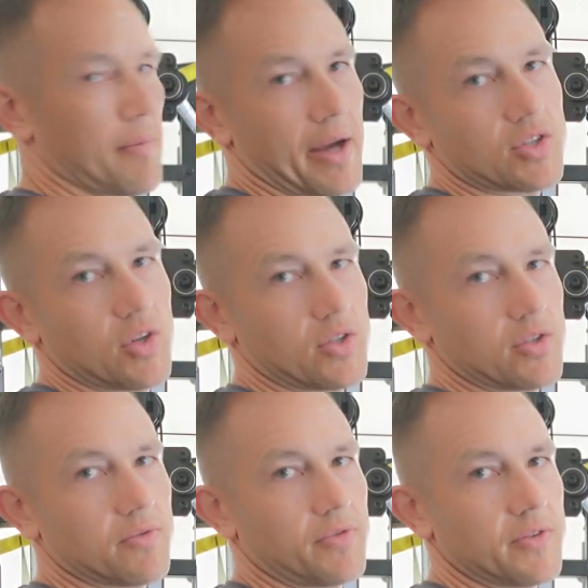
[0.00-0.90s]
about
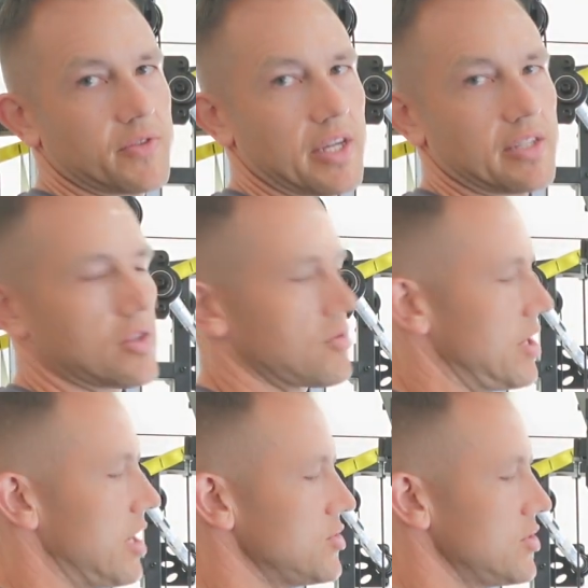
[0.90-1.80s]
250 to
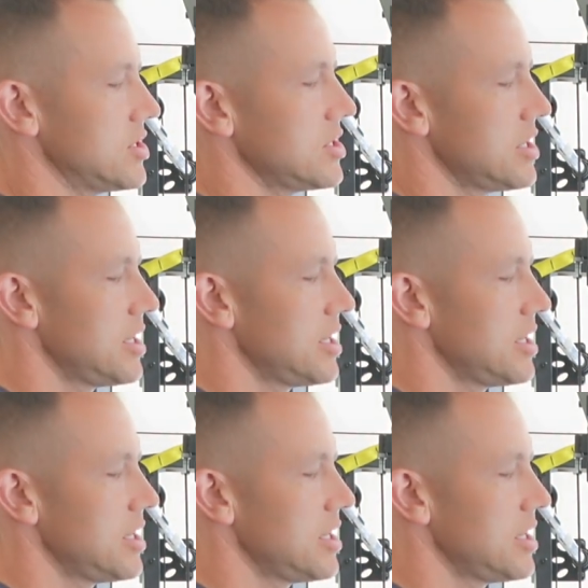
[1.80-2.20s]
300